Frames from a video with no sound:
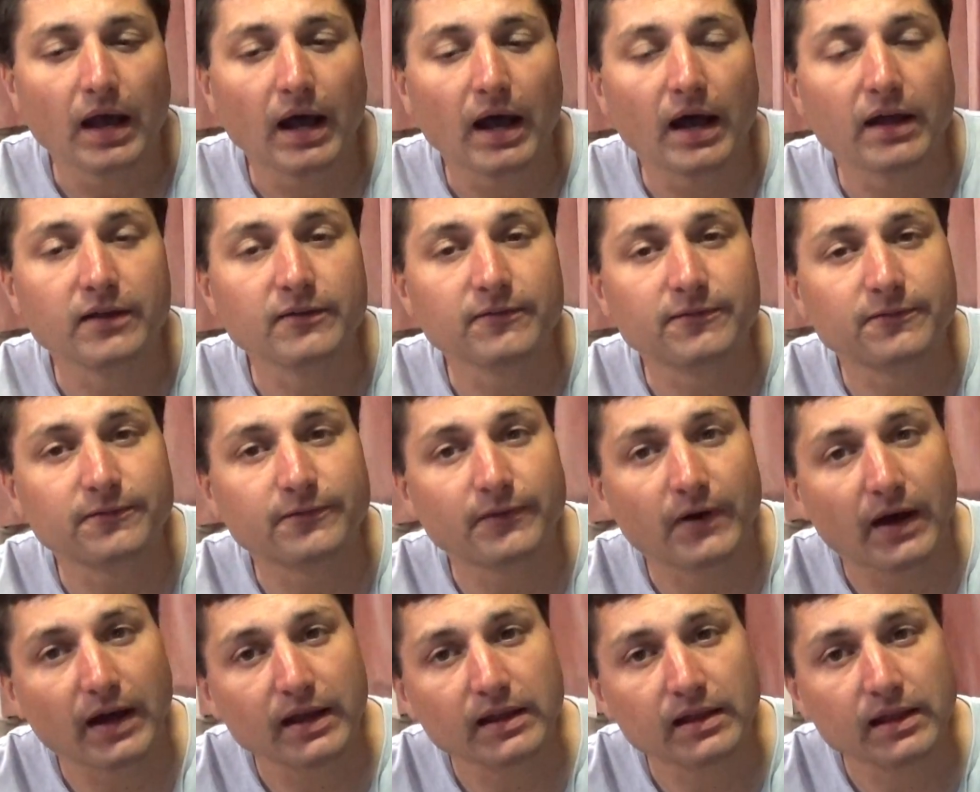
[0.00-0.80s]
And
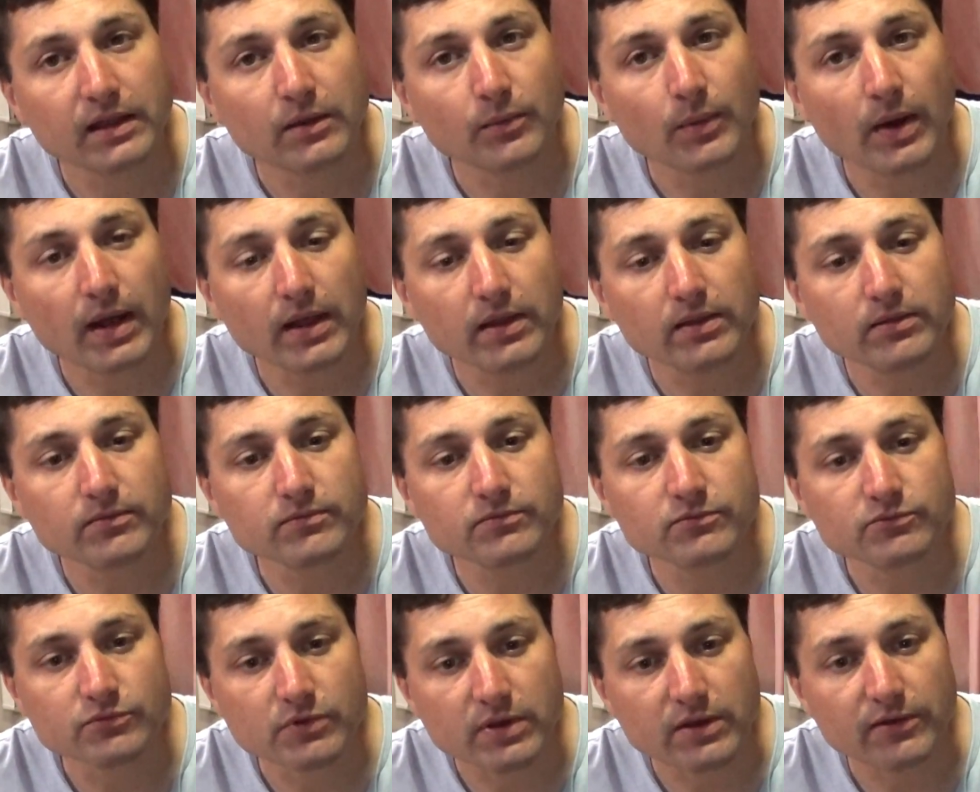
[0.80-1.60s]
finally, when
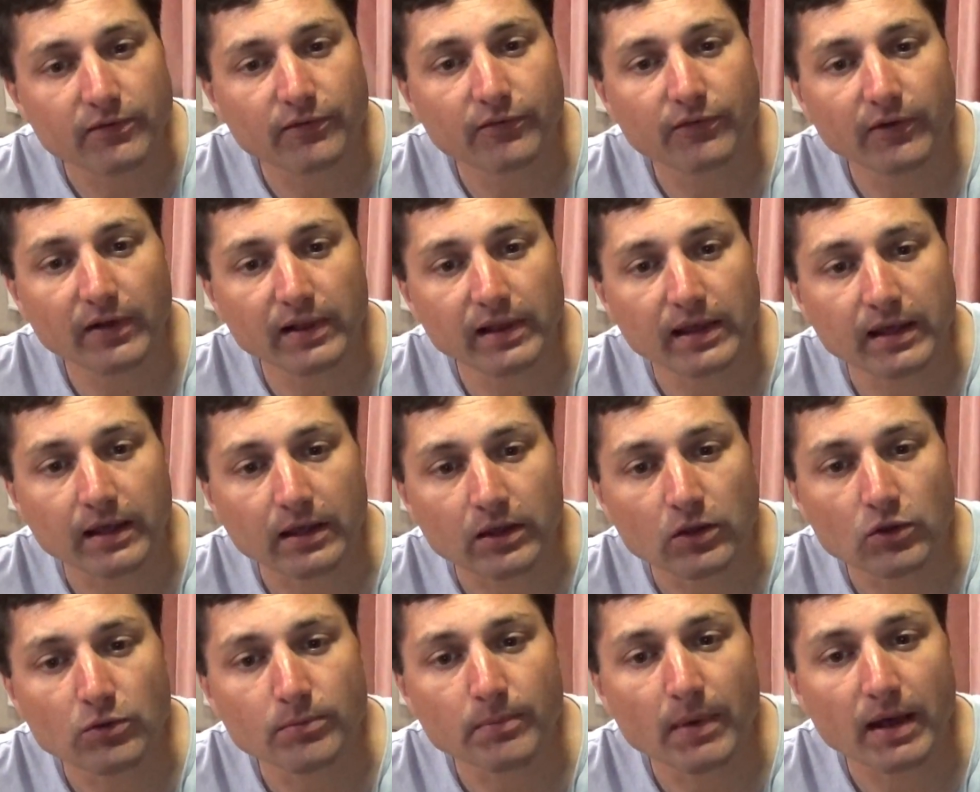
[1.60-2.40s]
refilling,
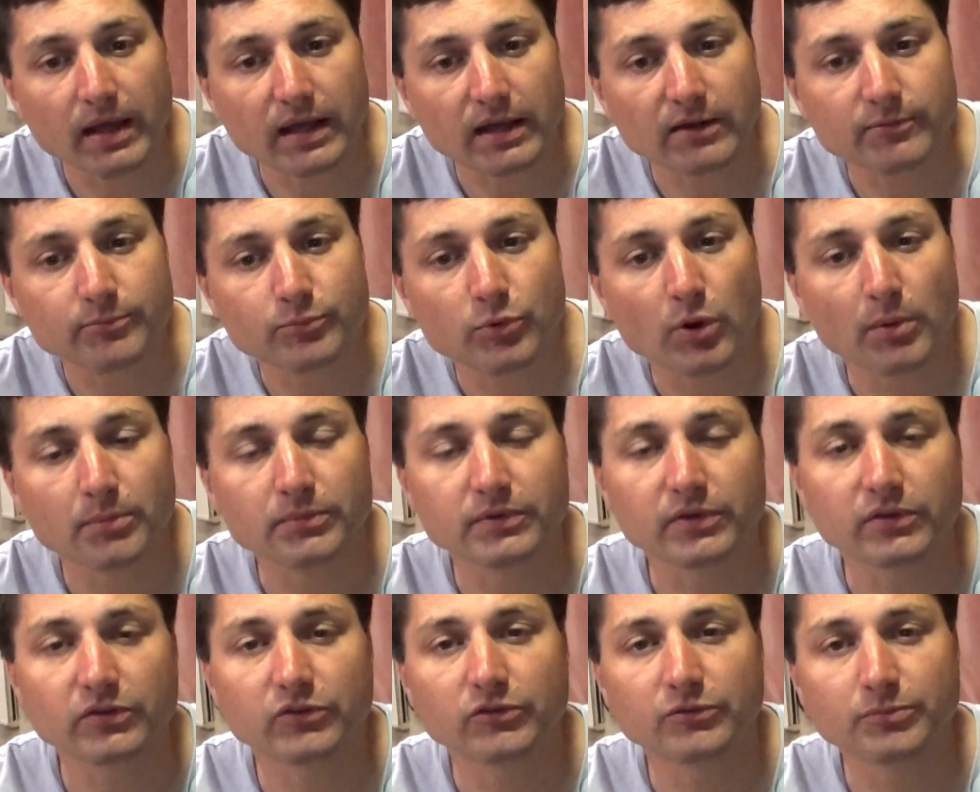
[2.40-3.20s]
you may have
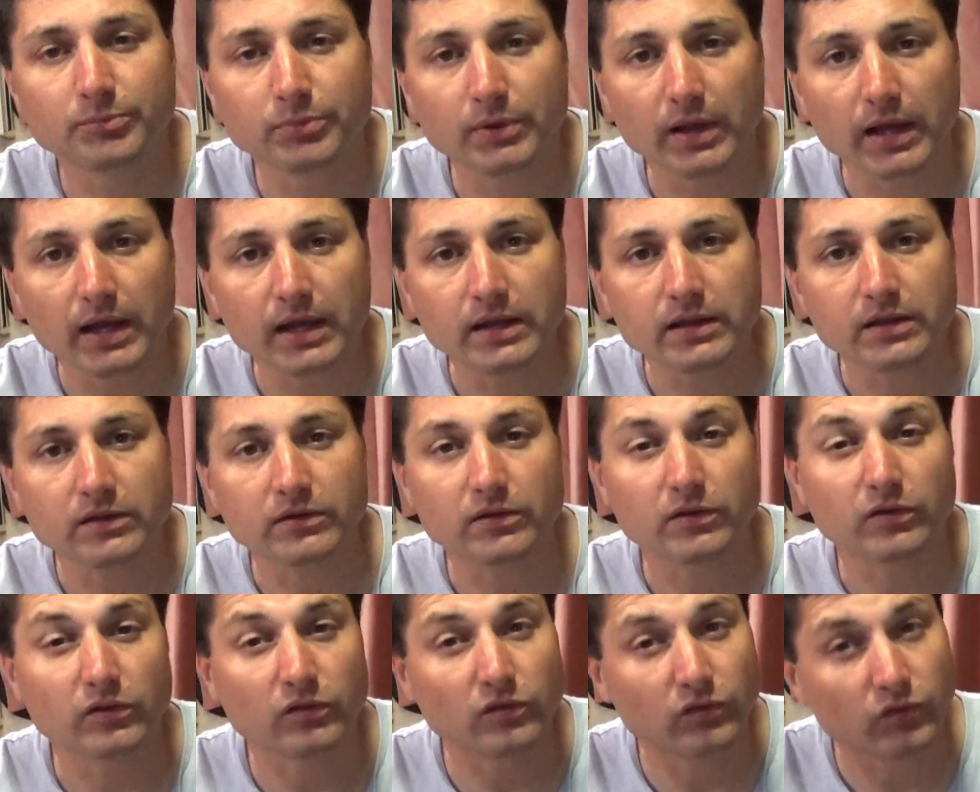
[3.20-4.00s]
problems explaining
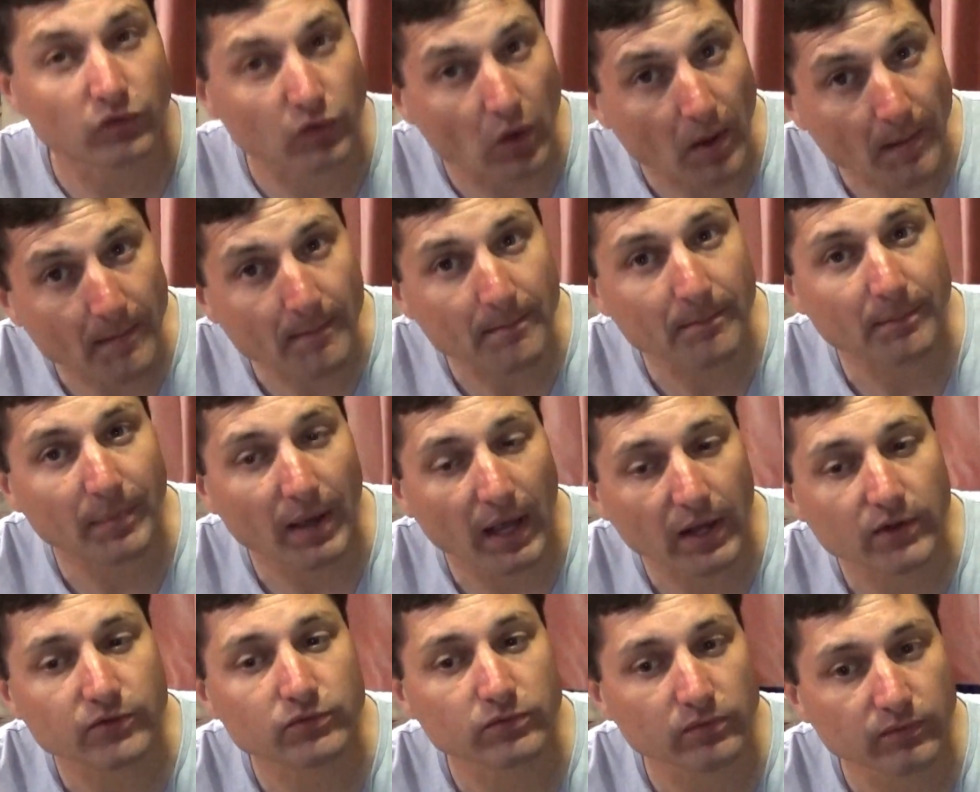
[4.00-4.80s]
to some
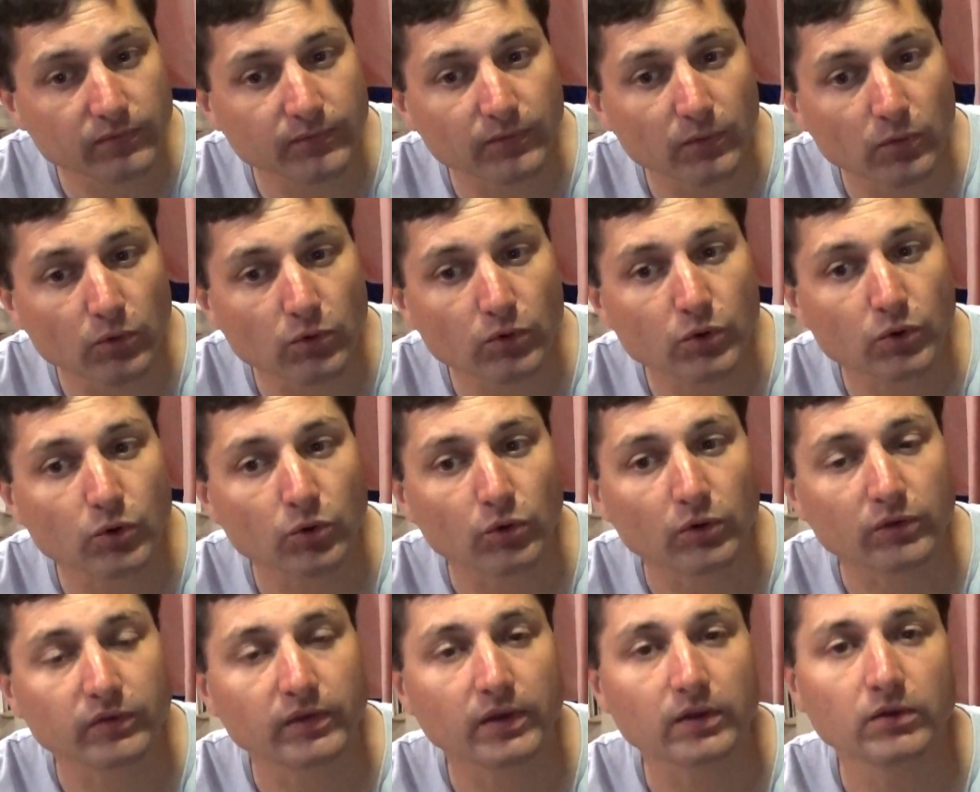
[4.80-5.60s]
petrol
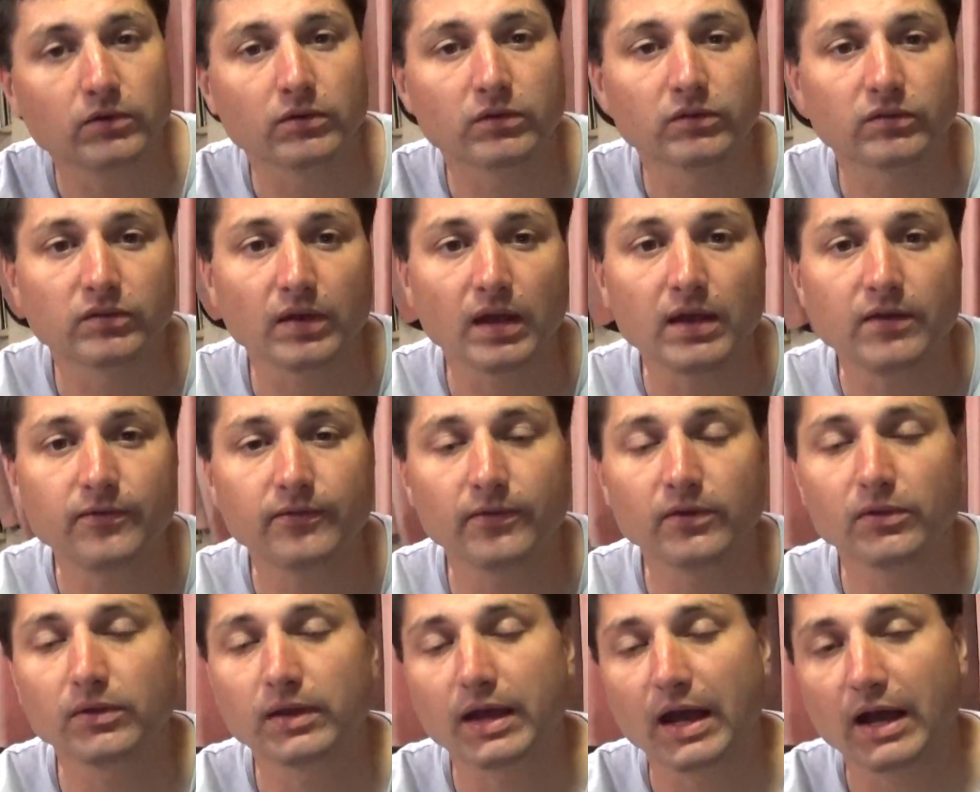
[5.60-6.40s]
forecourts that your
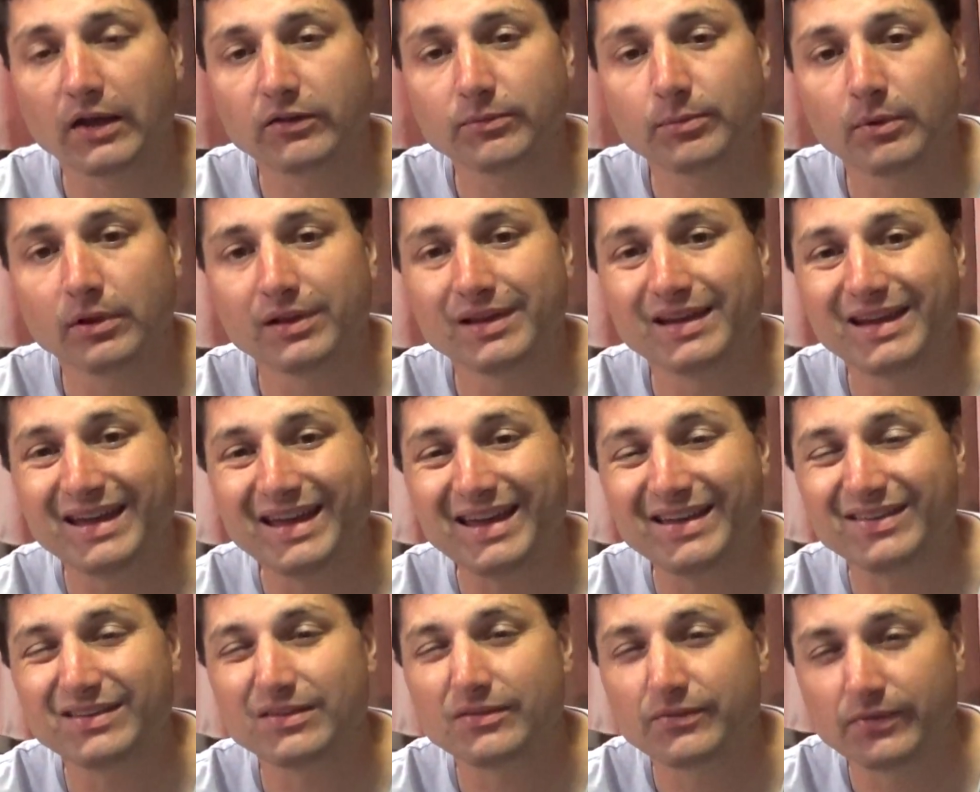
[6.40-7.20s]
Safefill gas bottle
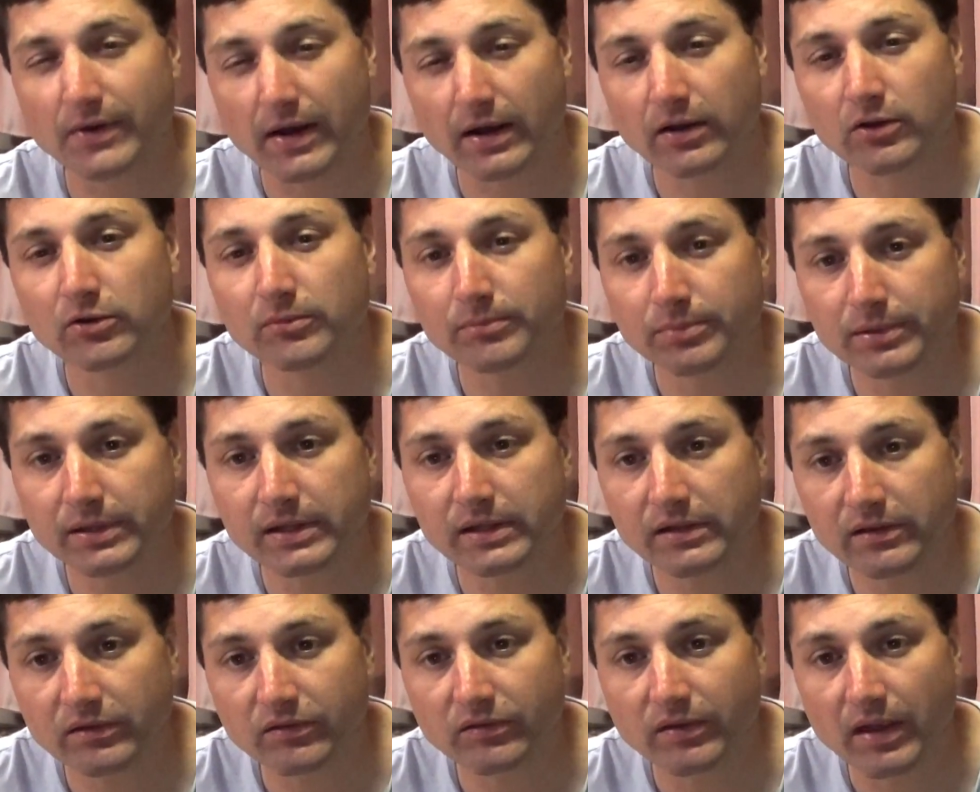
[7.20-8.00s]
is in fact
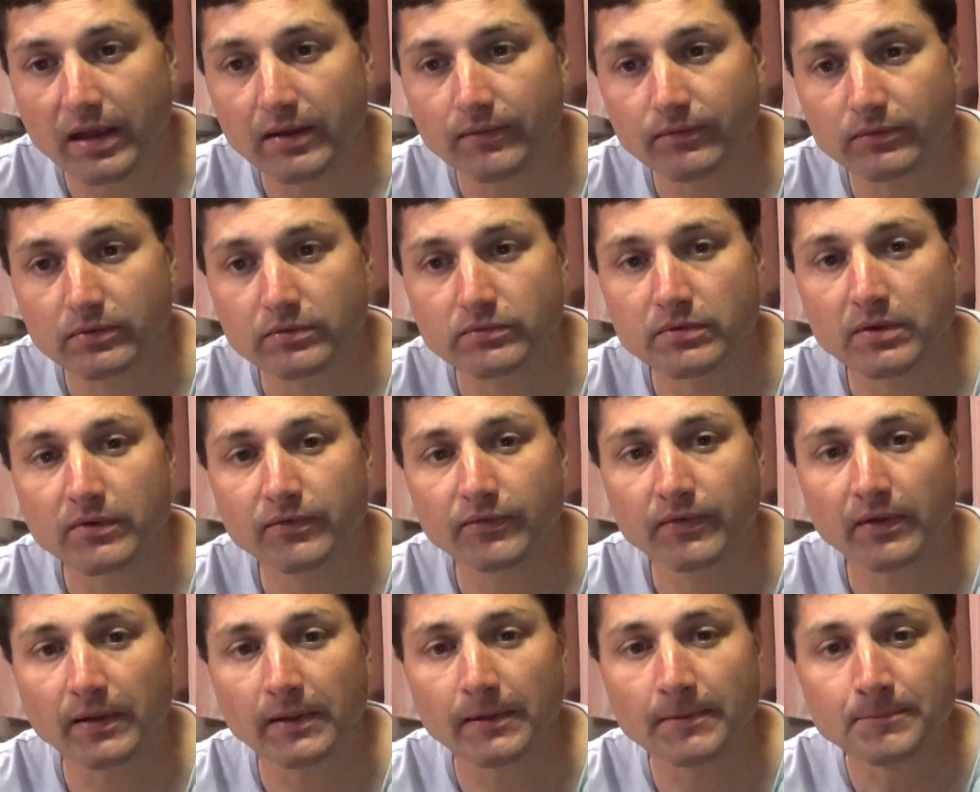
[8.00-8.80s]
completely safe to
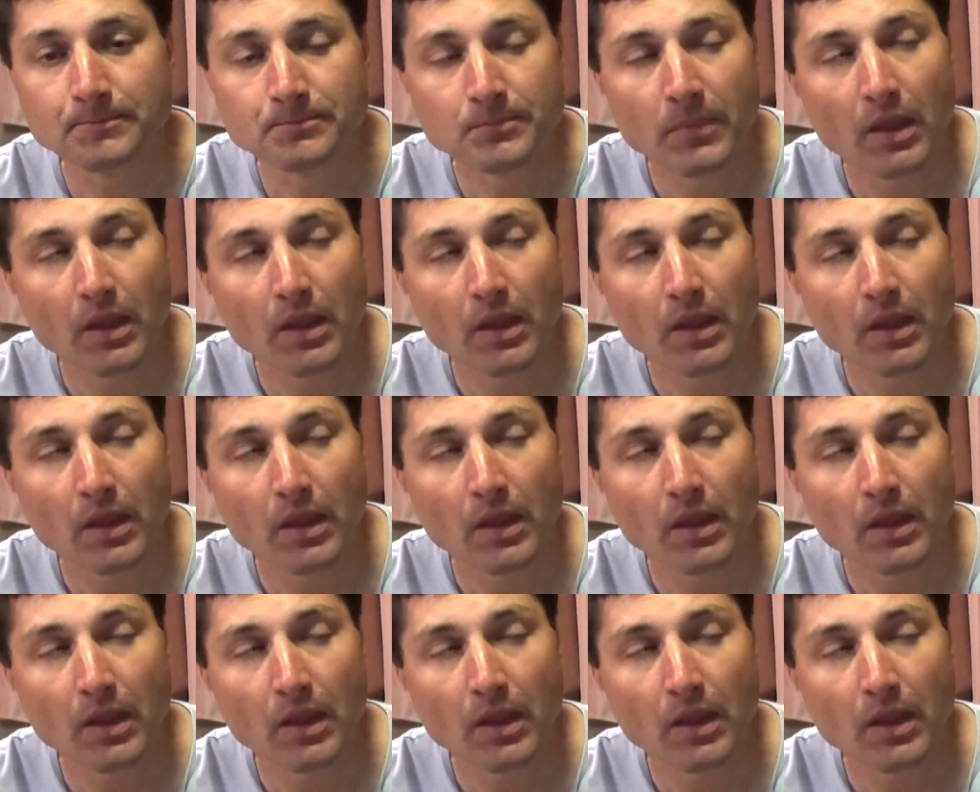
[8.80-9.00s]
refill.